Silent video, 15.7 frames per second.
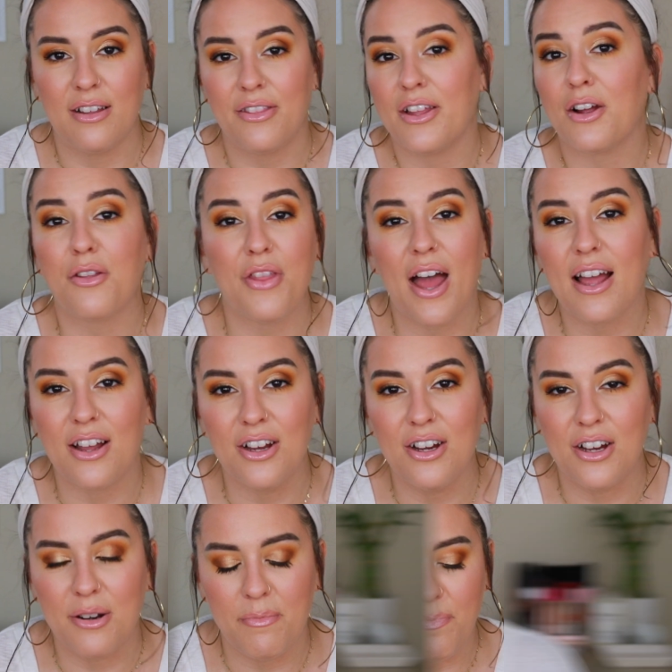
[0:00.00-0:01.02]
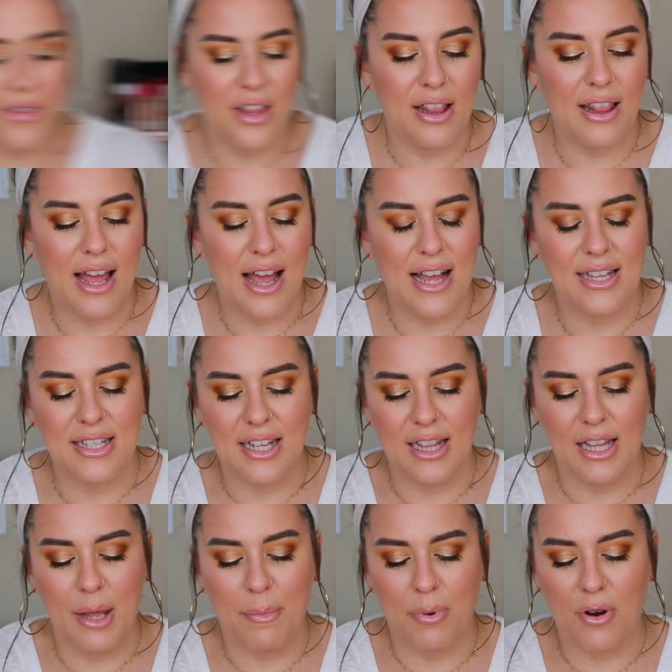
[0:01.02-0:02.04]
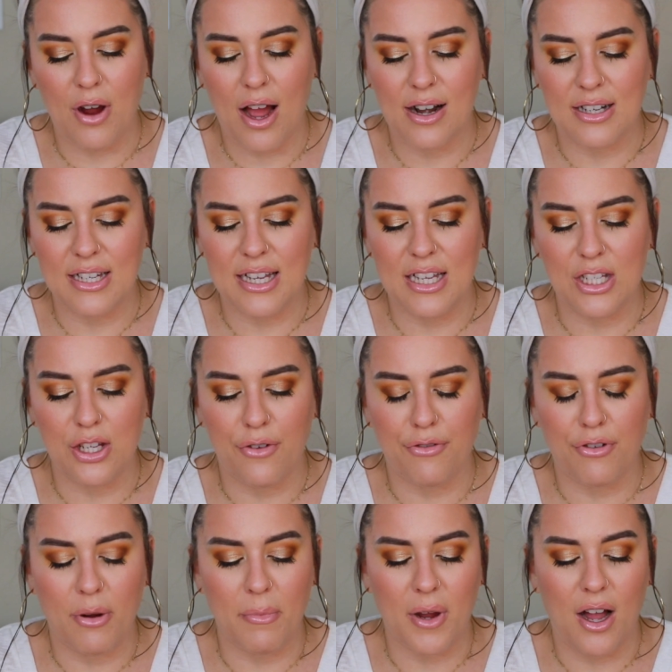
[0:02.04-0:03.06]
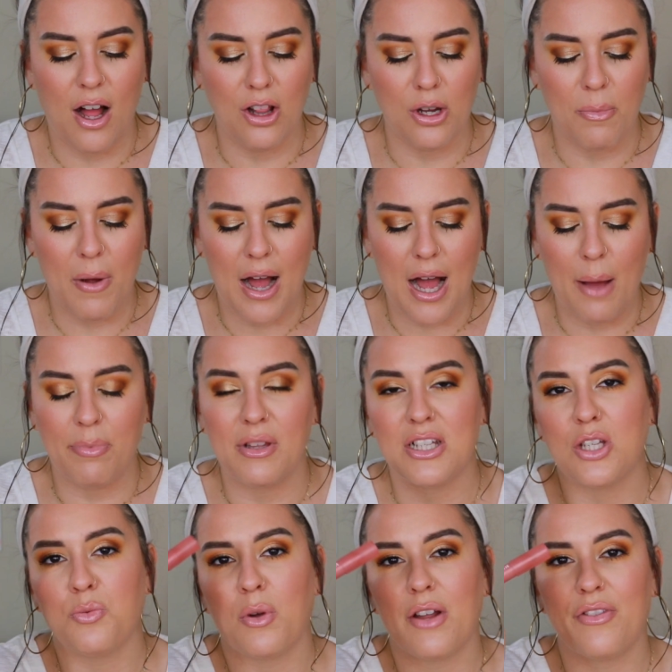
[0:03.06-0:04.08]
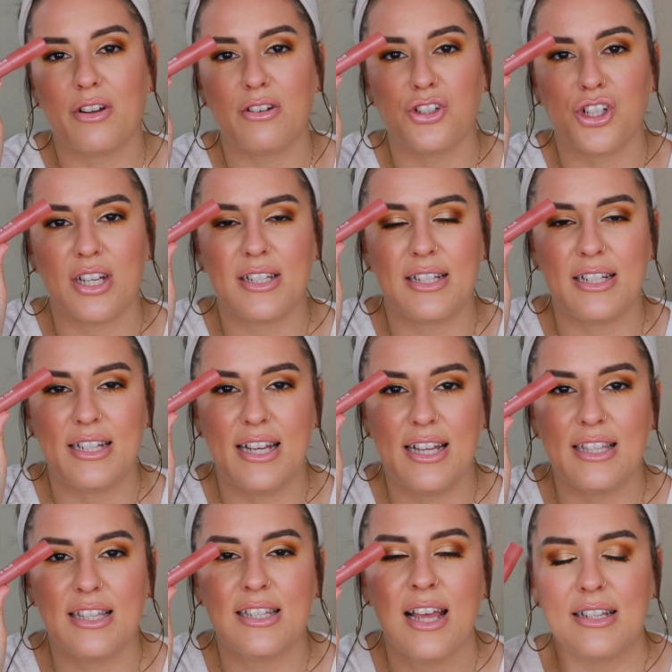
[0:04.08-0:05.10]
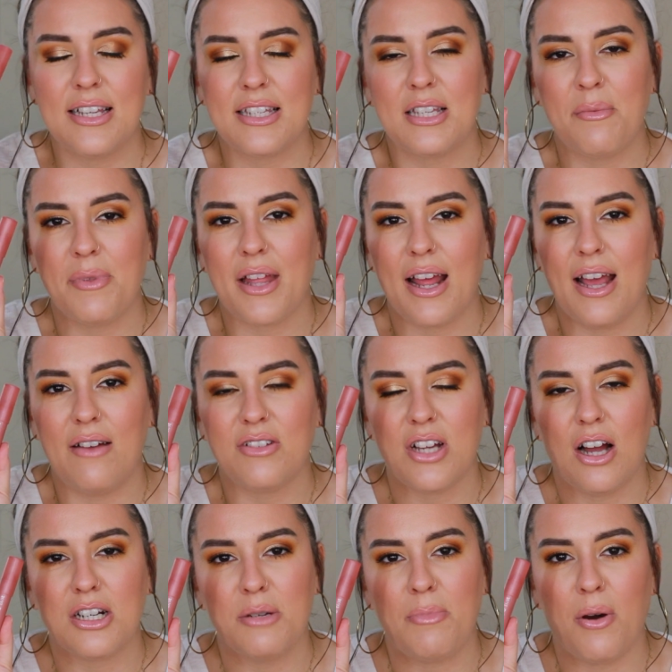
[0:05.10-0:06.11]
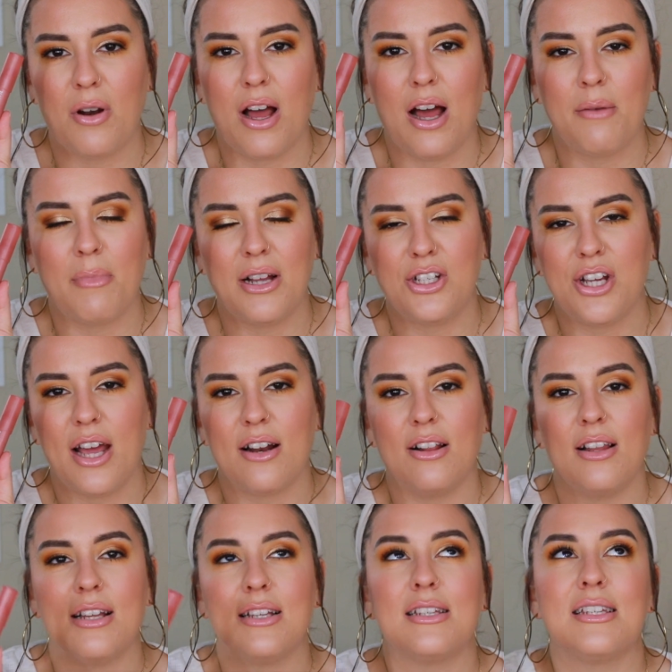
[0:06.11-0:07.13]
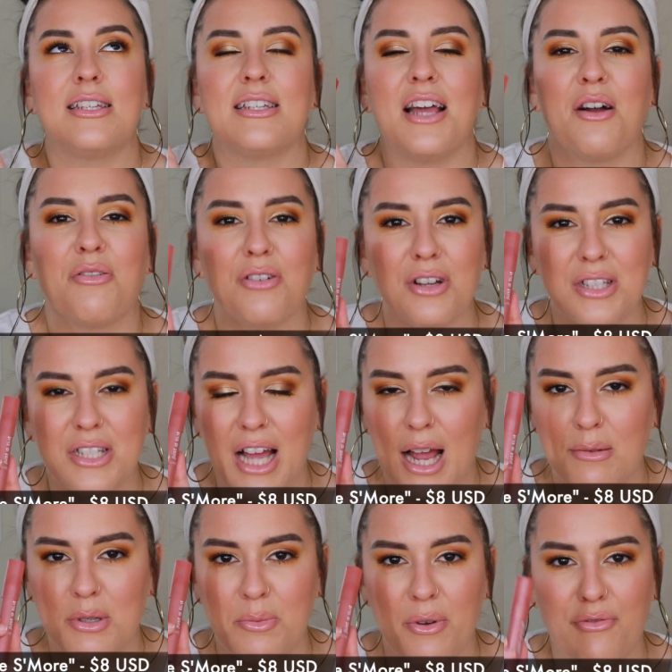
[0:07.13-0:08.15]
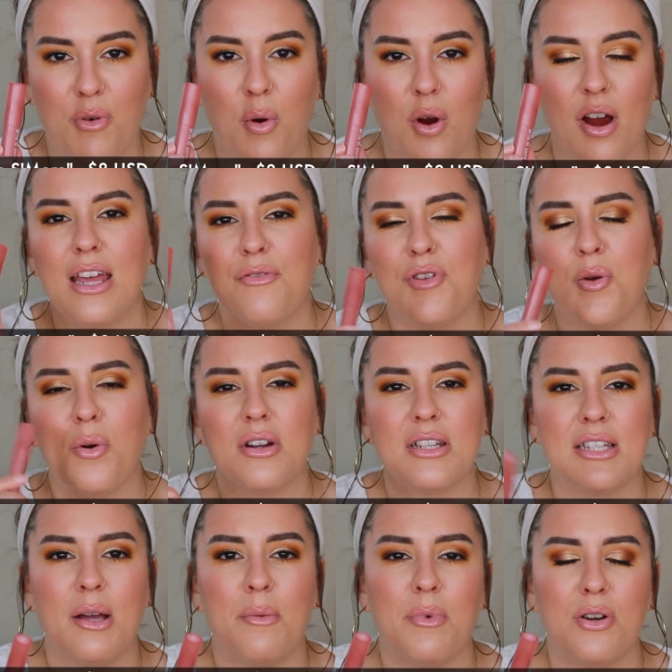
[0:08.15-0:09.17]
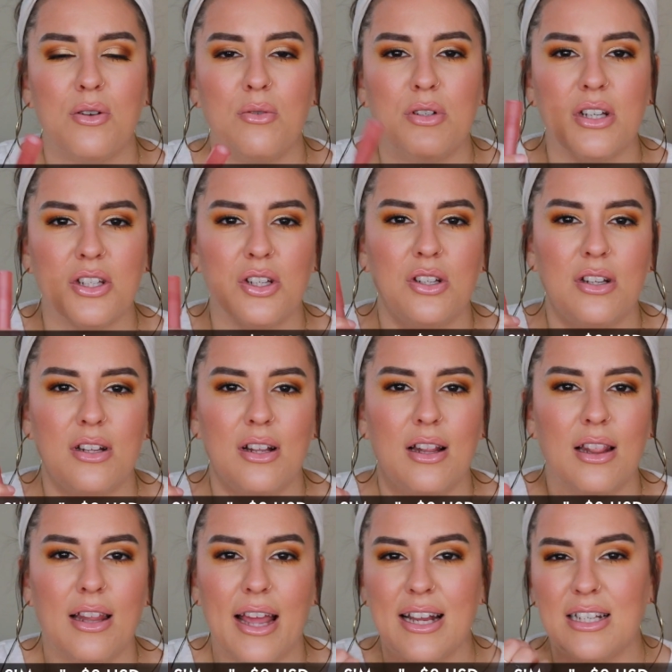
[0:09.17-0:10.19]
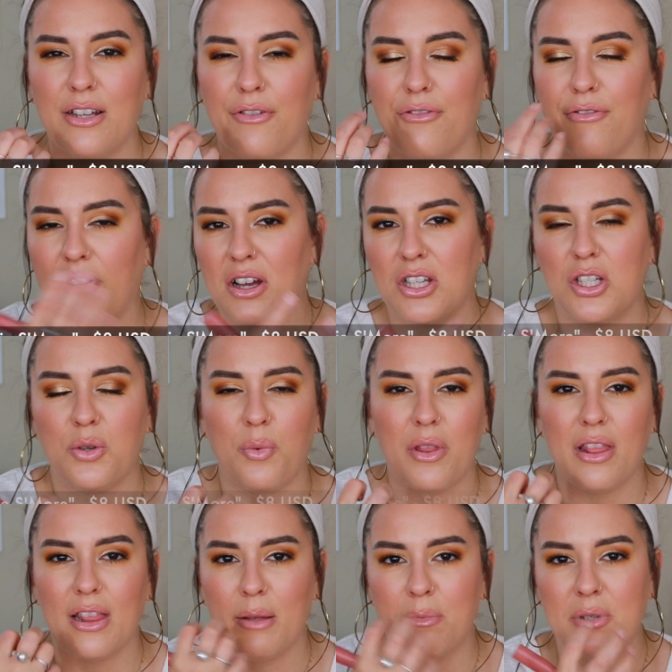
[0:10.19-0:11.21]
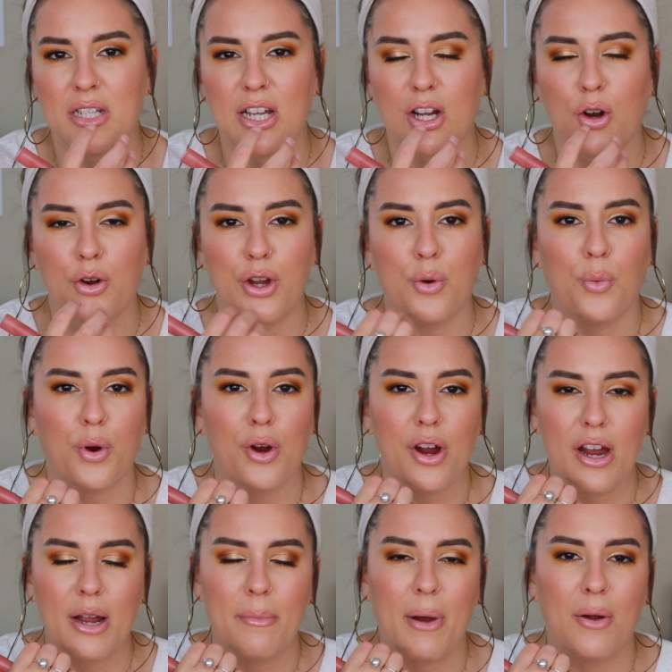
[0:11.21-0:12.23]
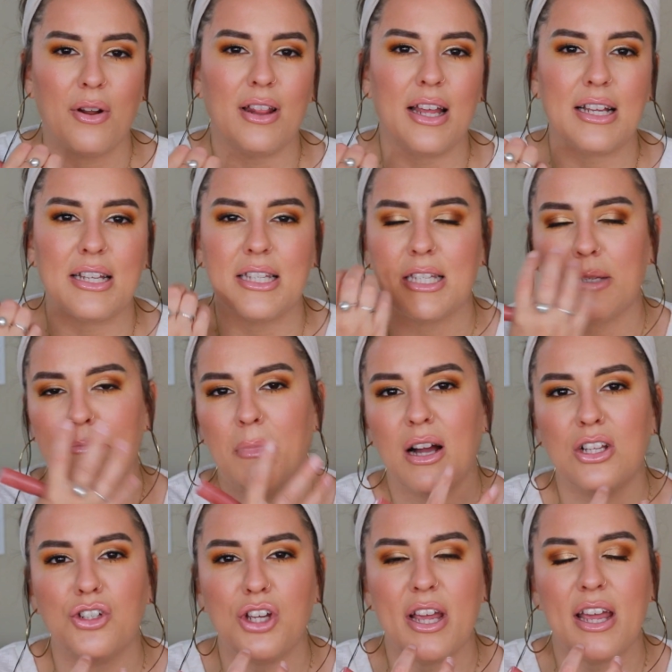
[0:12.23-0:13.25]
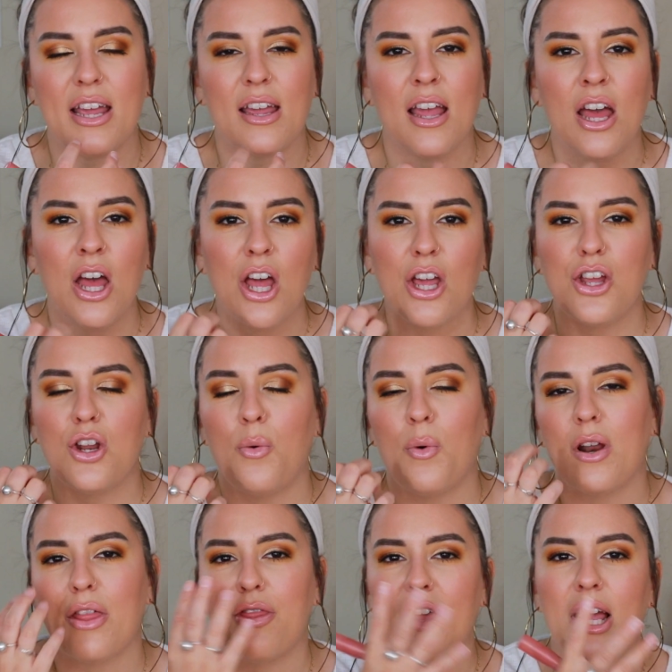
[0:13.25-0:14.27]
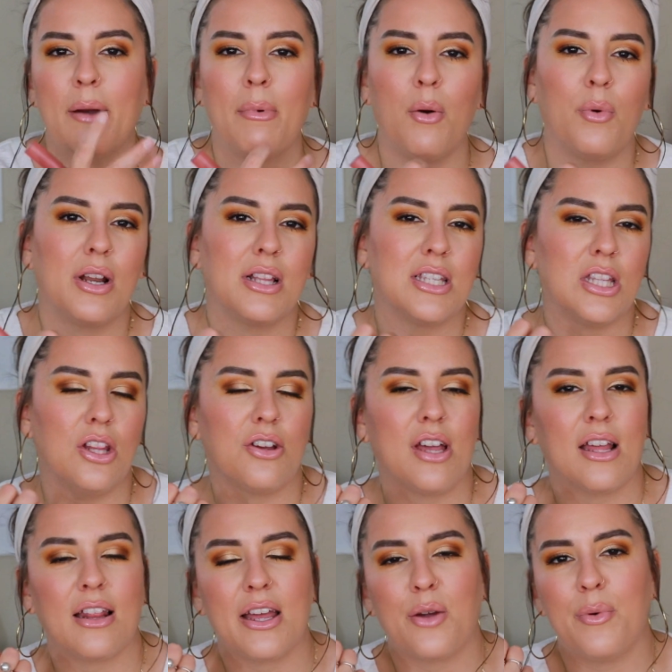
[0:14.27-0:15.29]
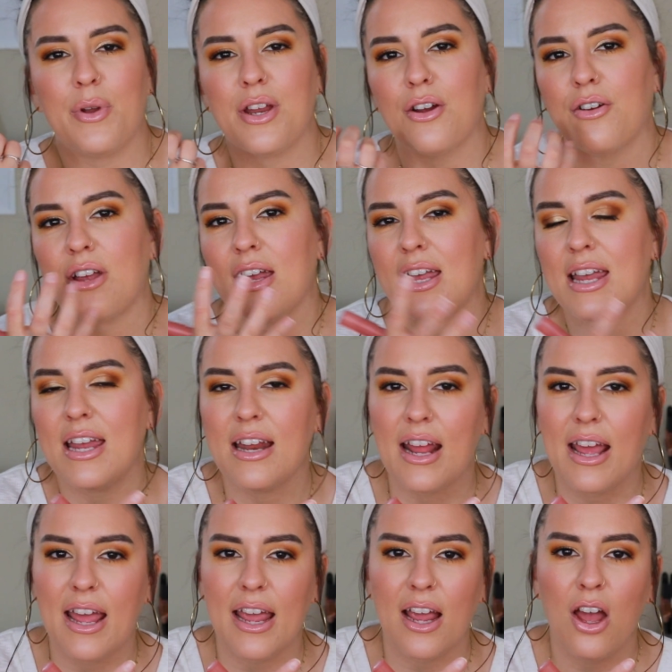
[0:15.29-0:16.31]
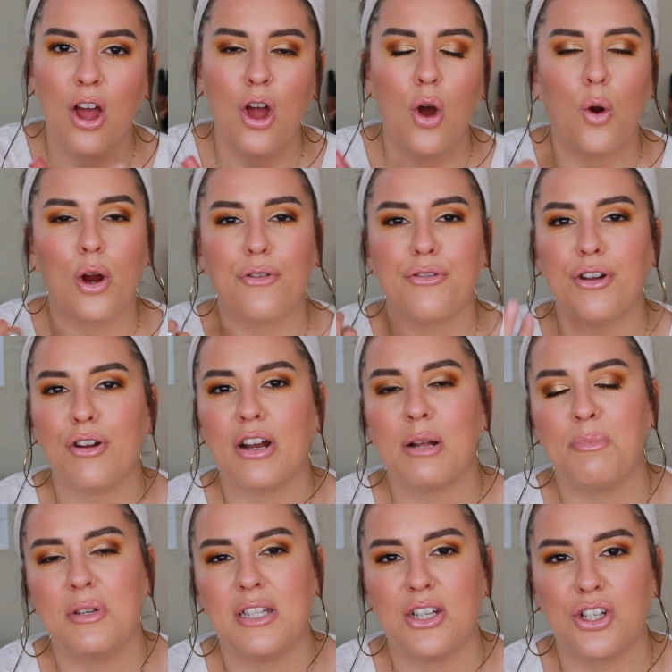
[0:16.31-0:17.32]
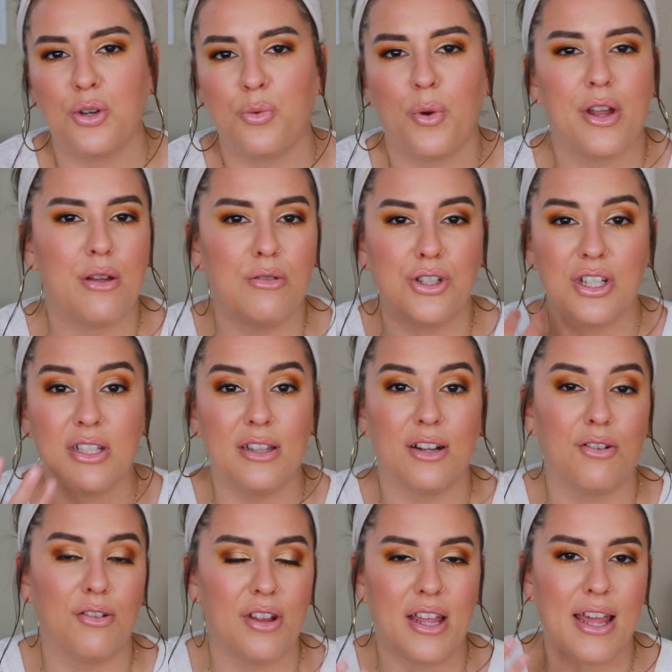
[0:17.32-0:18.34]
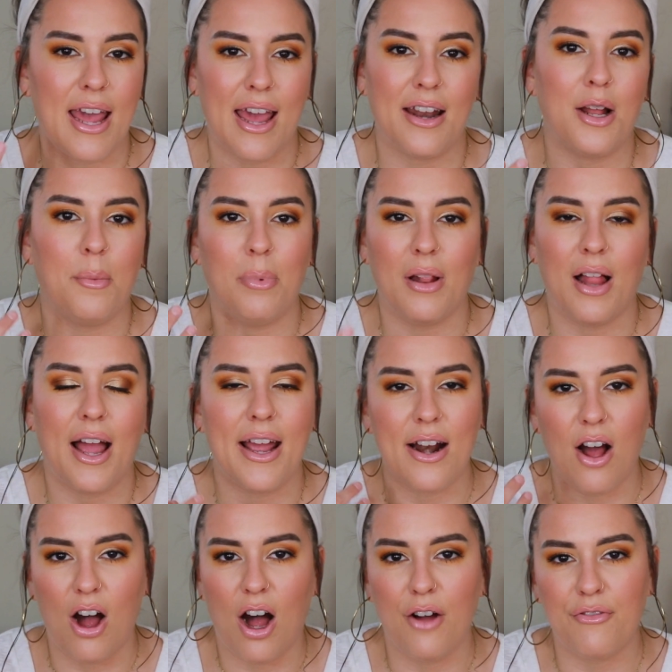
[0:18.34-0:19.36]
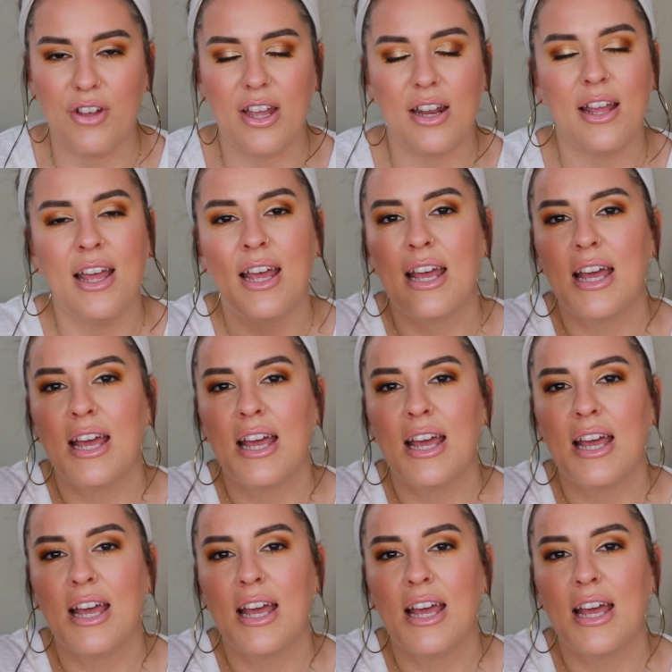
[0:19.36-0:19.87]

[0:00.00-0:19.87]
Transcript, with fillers: They're that good. Now the last lip product is from ColourPop. This is one of their Just a Tints. This is something that I have talked about on my channel several times before. If you are someone who doesn't like to fuss with lipstick or you worry about it like smudging, you don't want to think about what it's looking like when you're eating, or if you're in a position where you just literally can't apply it often,